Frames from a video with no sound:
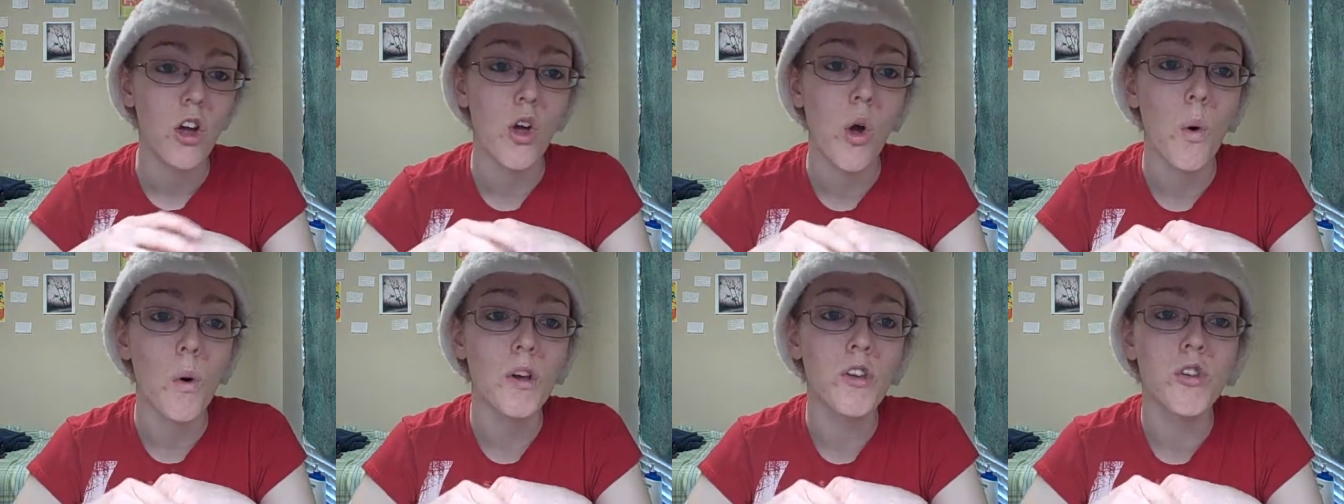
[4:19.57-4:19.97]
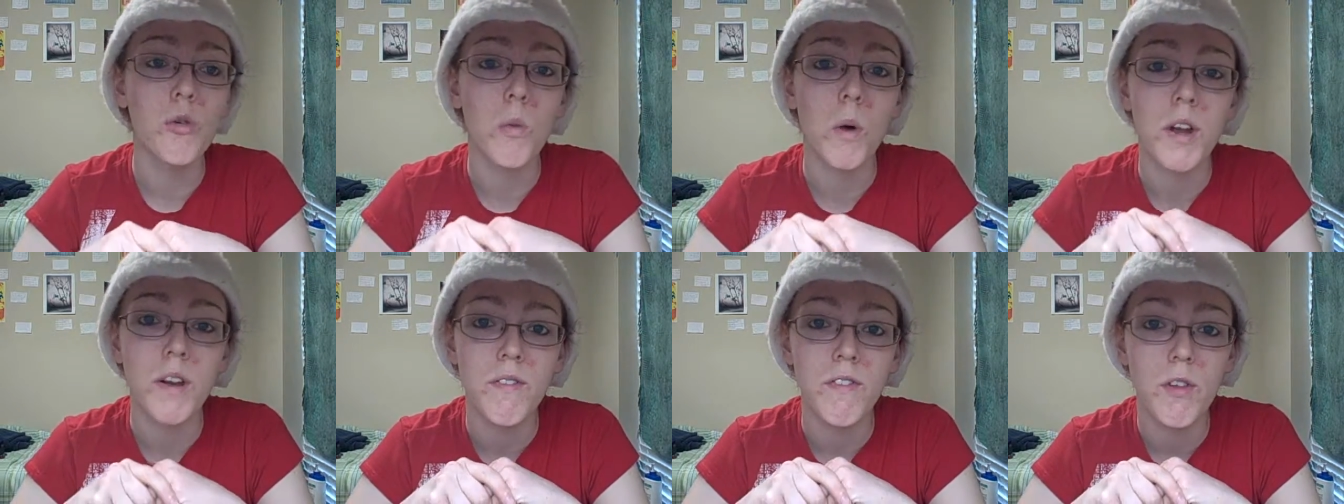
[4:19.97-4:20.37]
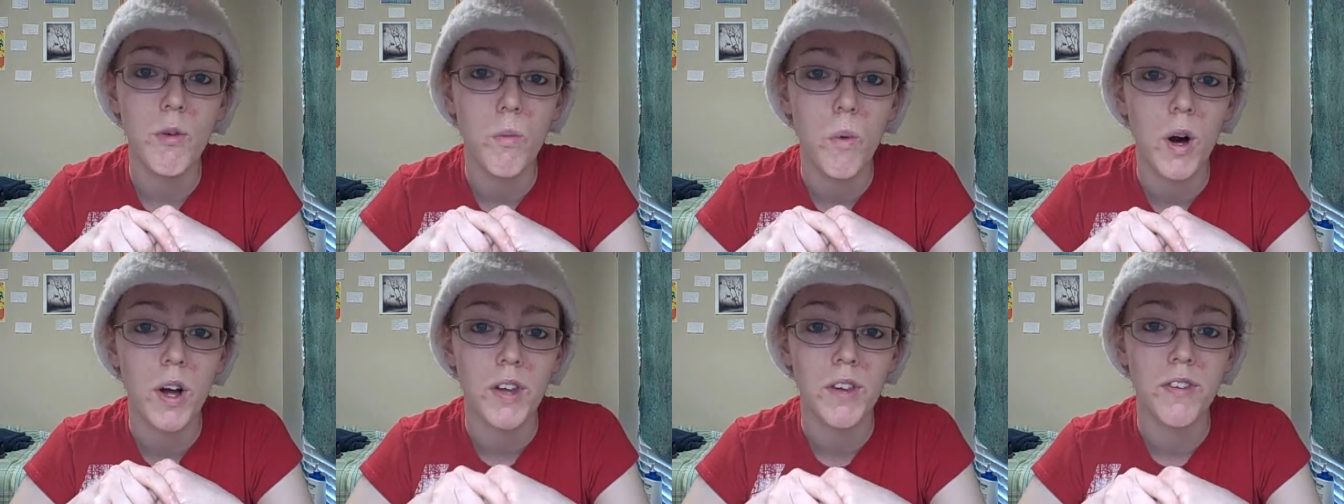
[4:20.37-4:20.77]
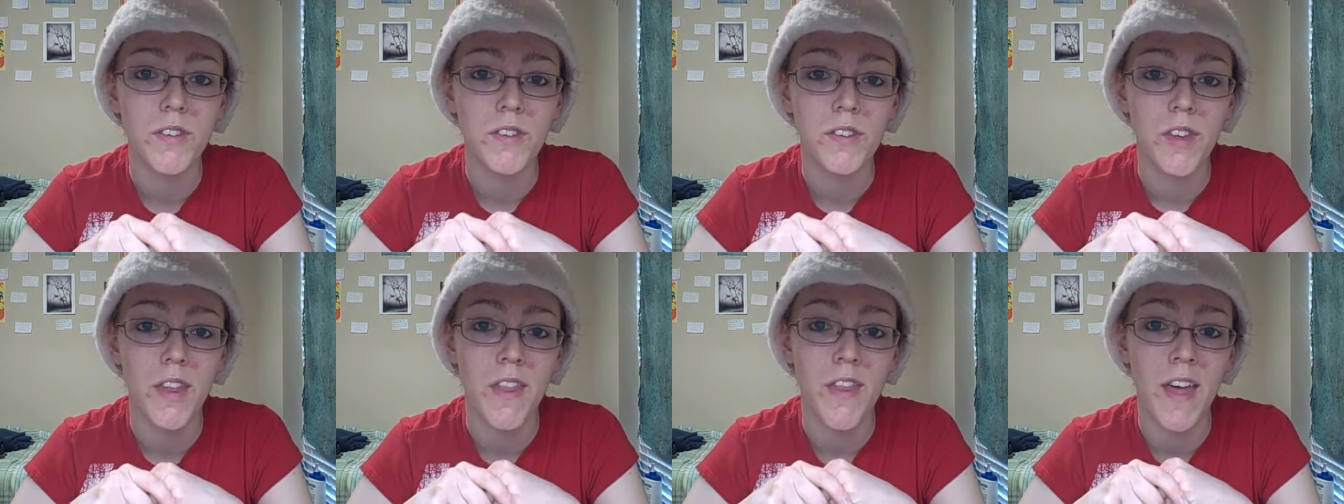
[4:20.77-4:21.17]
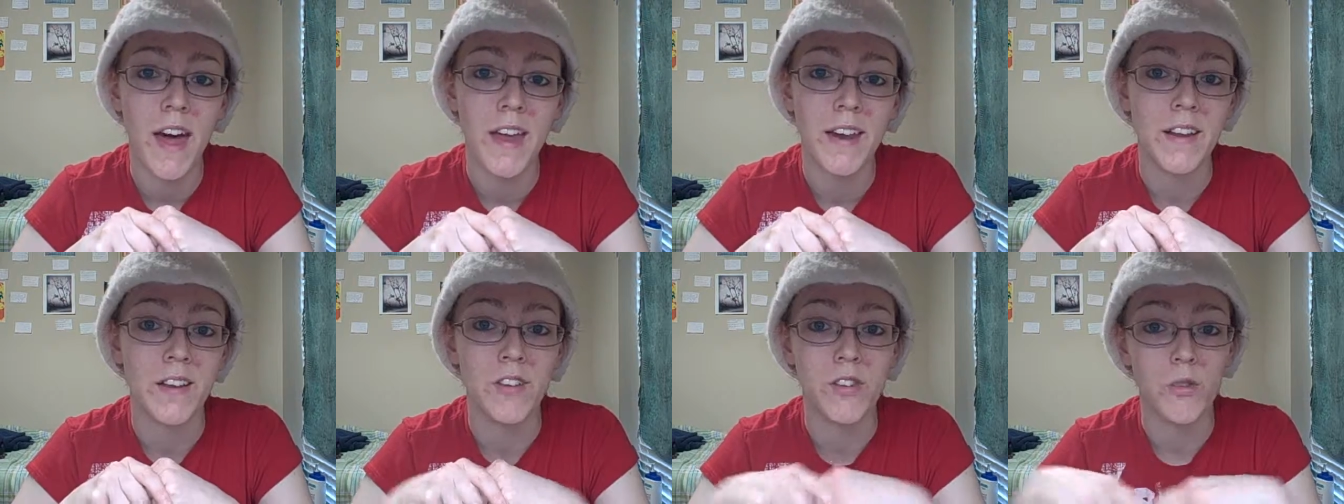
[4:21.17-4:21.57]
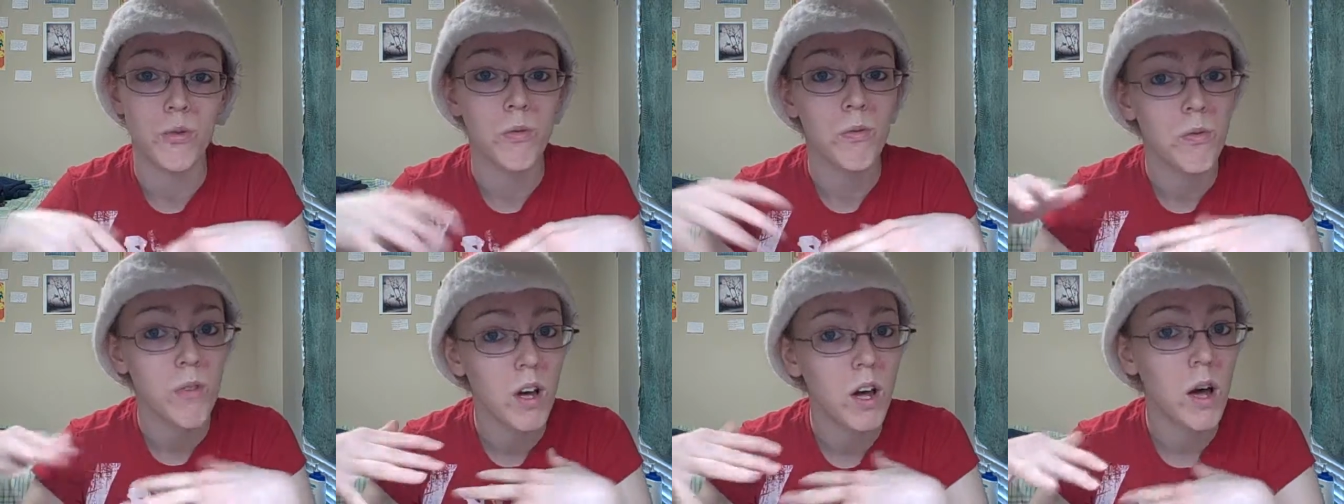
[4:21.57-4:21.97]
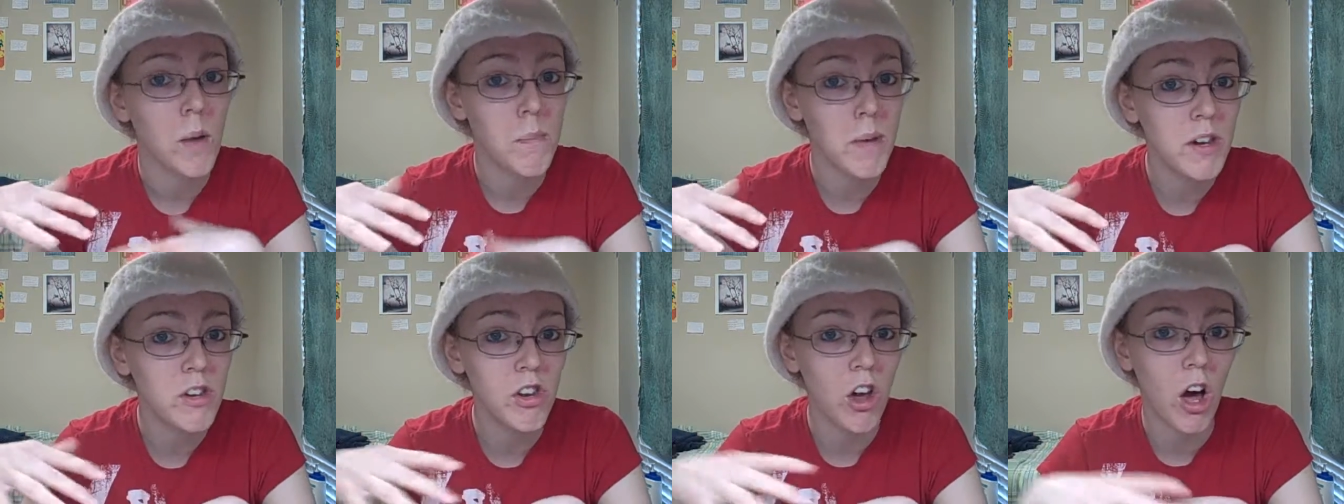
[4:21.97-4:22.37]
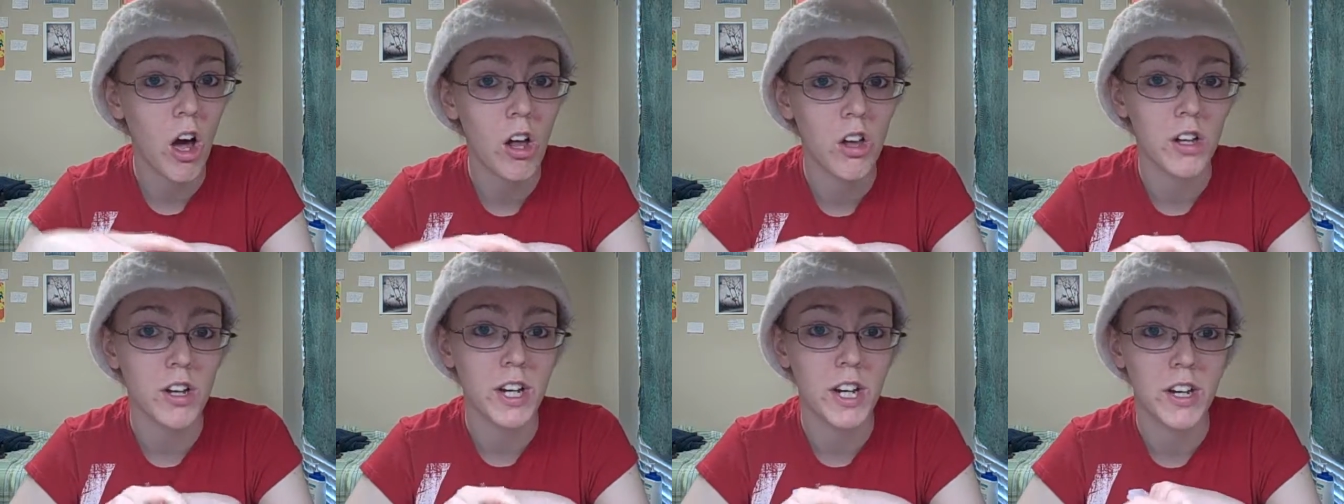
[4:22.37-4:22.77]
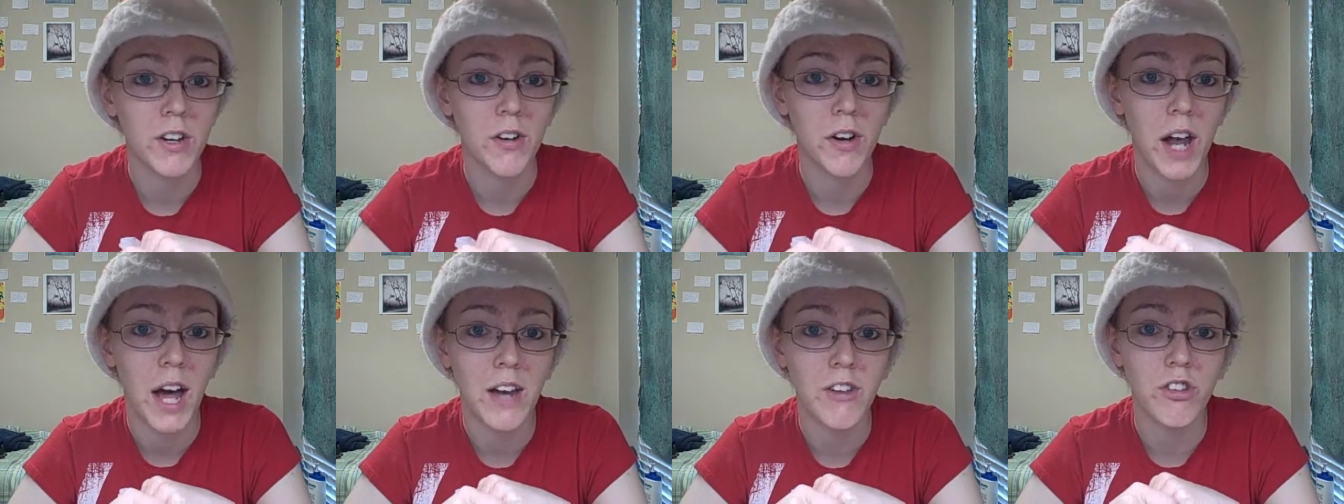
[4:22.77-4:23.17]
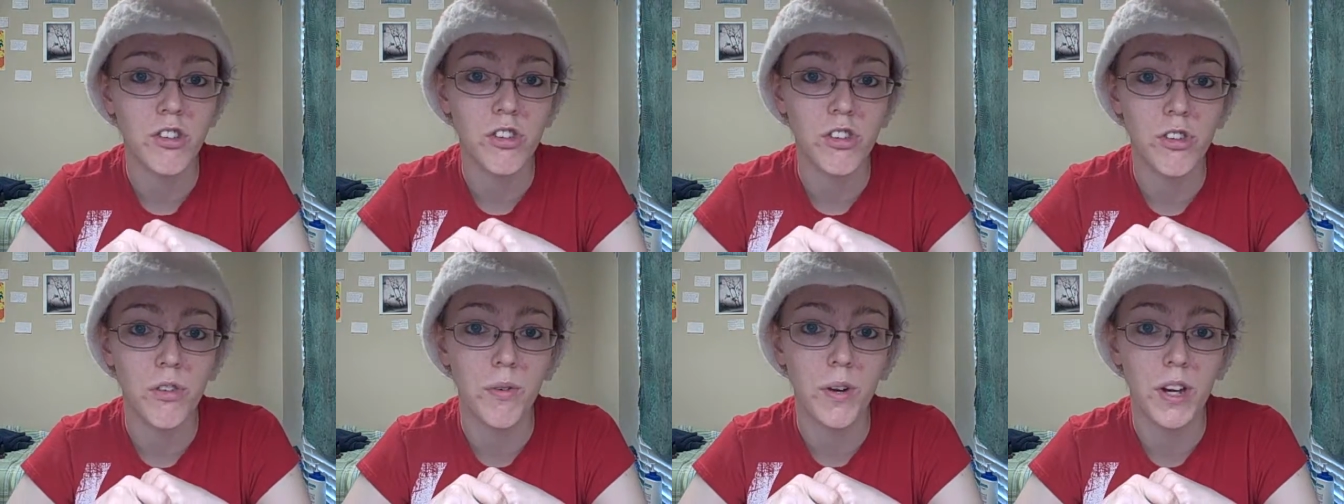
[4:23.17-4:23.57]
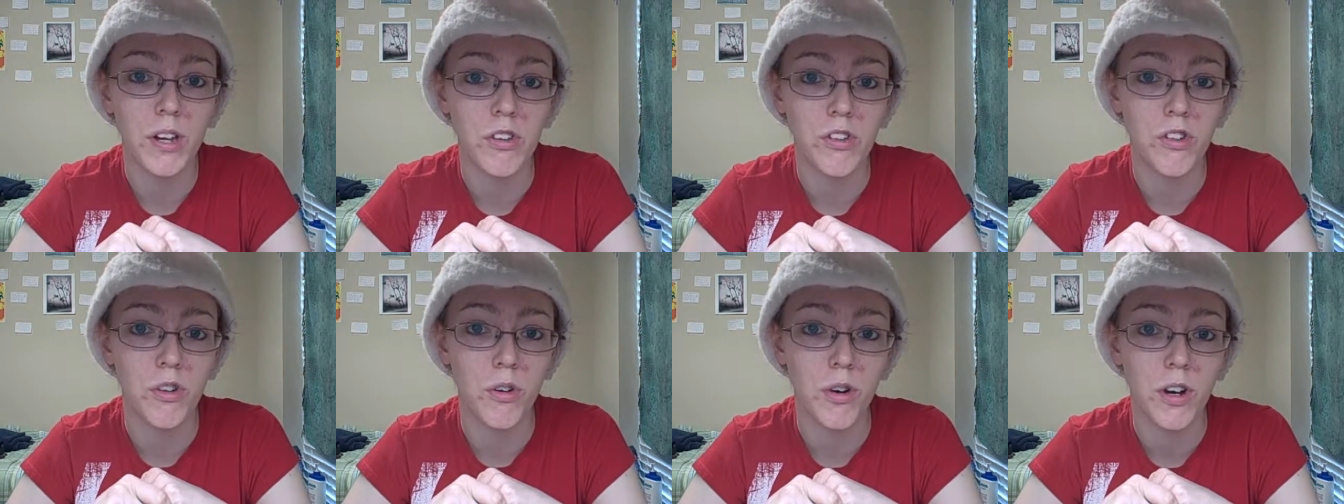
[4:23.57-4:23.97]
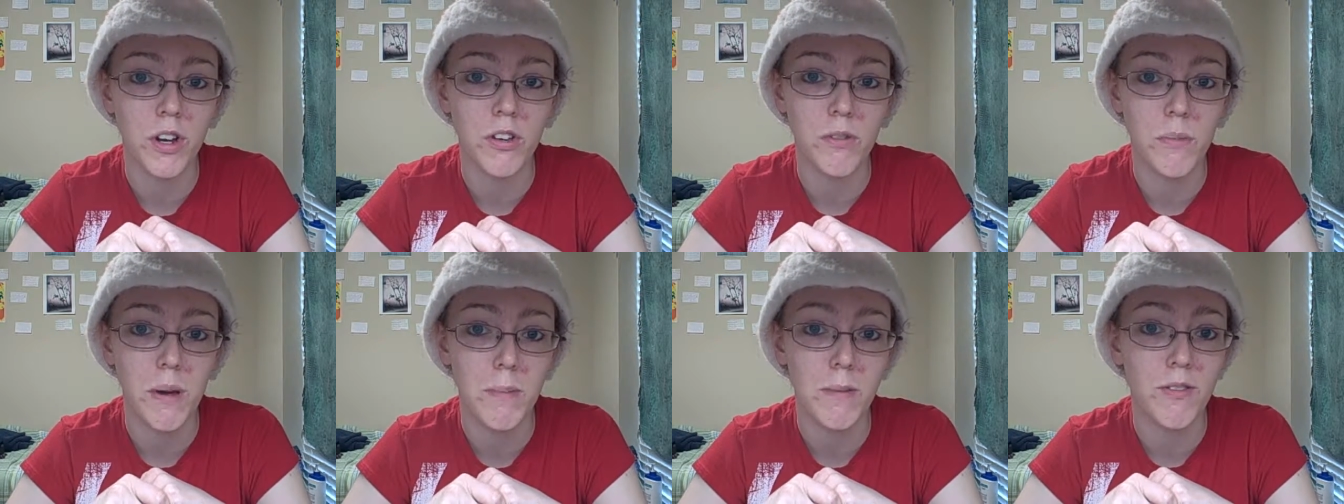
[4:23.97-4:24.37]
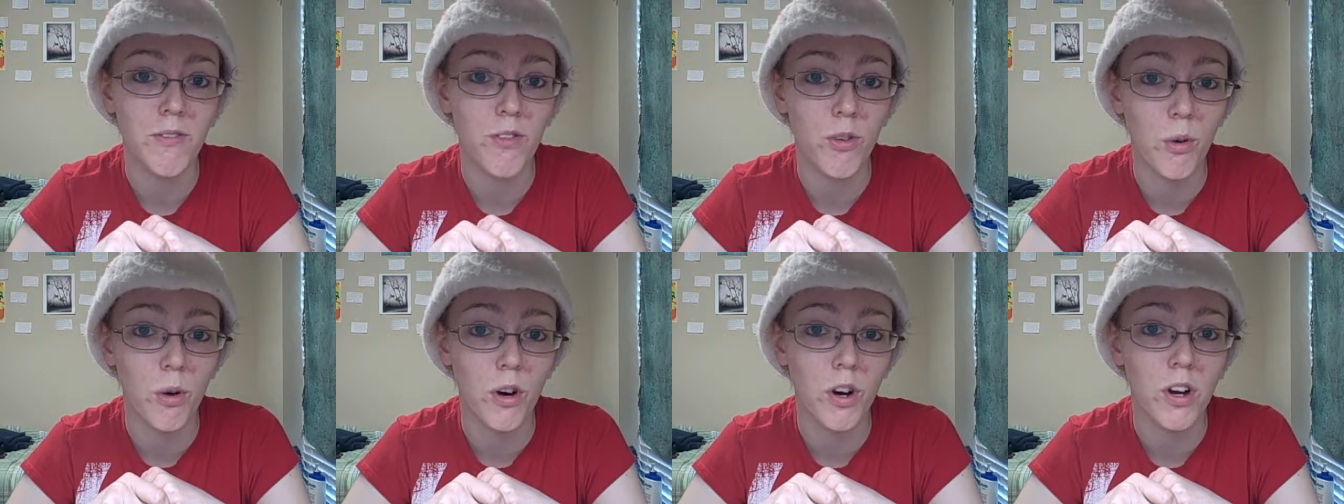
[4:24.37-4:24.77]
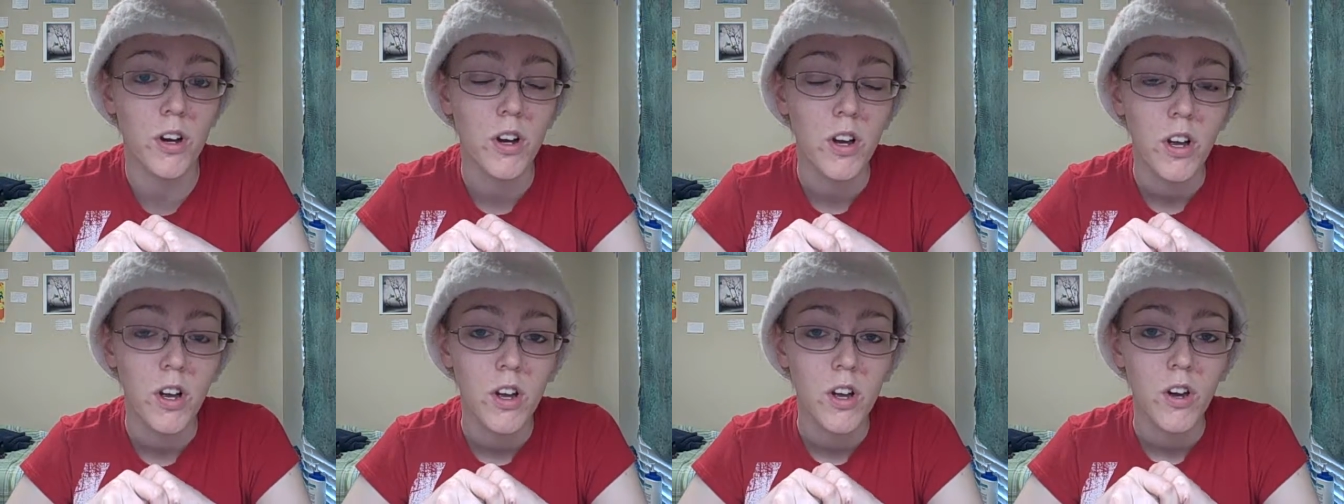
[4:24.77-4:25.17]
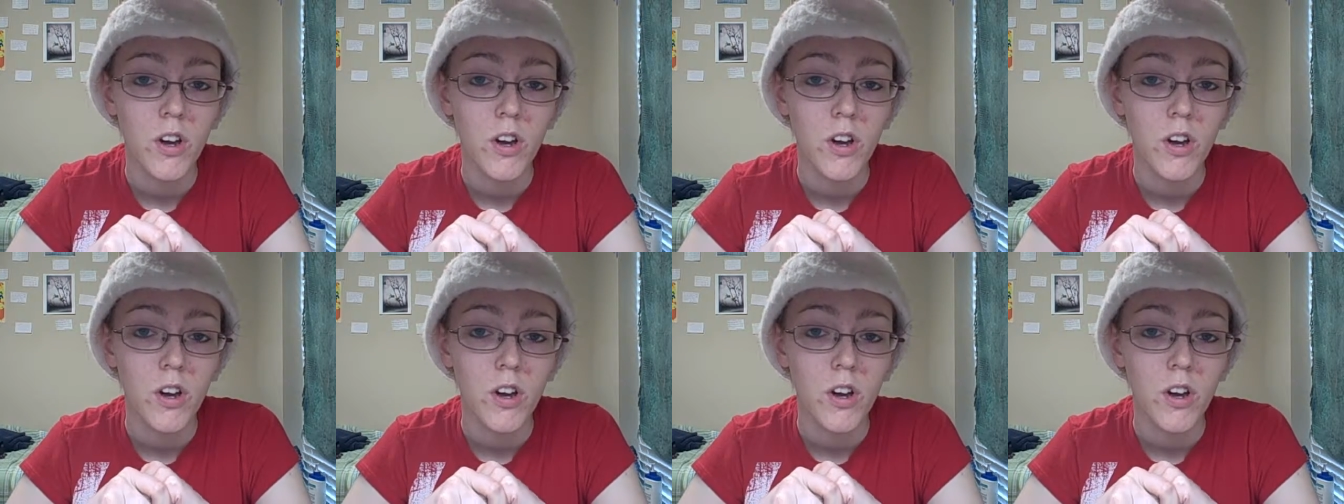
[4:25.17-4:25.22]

going to one of the ones that is a bit taller, you know, not just three stories, maybe four.